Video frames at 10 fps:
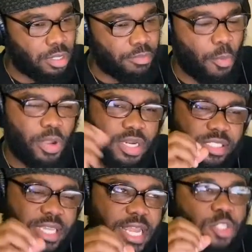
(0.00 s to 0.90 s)
but we
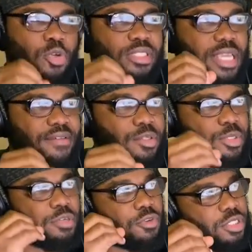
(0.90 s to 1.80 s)
understand that Jordan Davis
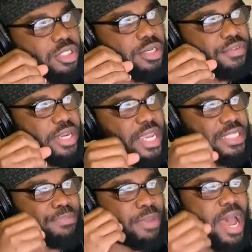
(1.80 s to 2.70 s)
was a run stuffer, and
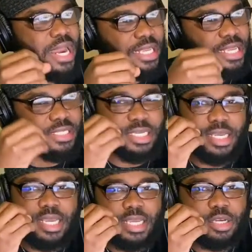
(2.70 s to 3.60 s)
his body, his,
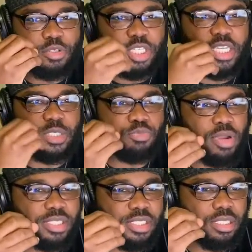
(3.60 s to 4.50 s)
you know, just his
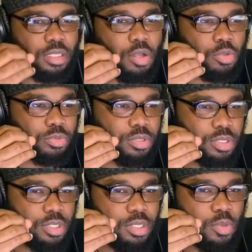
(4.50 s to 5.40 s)
presence alone
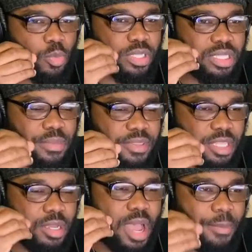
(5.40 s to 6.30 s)
would limit
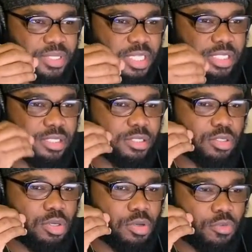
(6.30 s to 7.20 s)
the opposition's
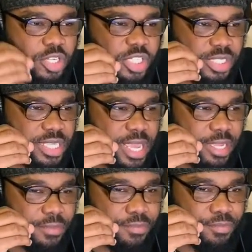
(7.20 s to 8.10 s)
rushing
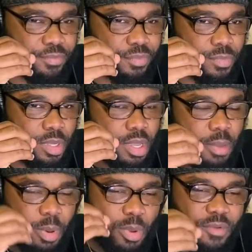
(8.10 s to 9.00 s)
attack.
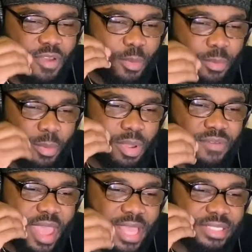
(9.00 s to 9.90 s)
But we've
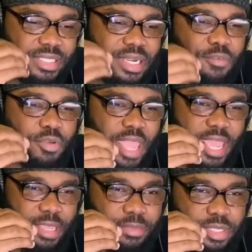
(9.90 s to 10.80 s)
had several
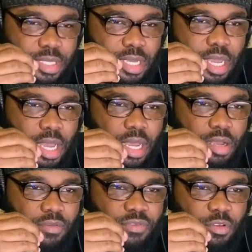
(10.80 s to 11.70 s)
games
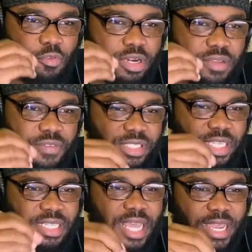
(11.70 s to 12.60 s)
of the run defense
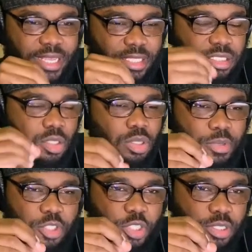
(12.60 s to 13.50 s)
declining slowly
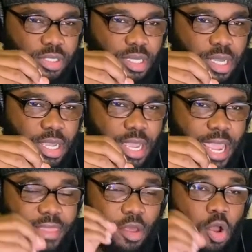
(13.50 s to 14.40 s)
but surely,
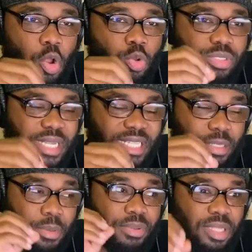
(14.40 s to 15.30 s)
and the holes needed
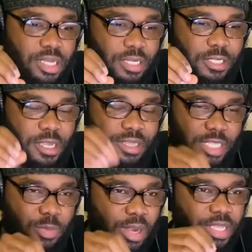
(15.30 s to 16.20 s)
to be plugged.
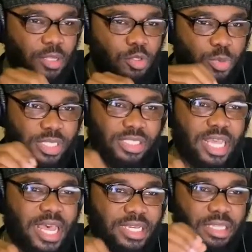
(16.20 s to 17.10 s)
That's why the Eagles went and
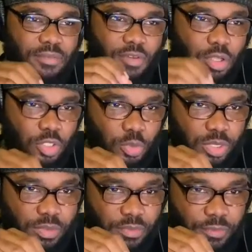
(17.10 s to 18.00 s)
signed Linval
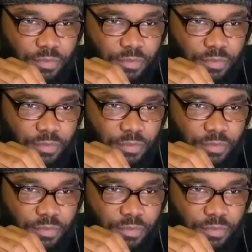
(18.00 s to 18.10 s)
Joseph.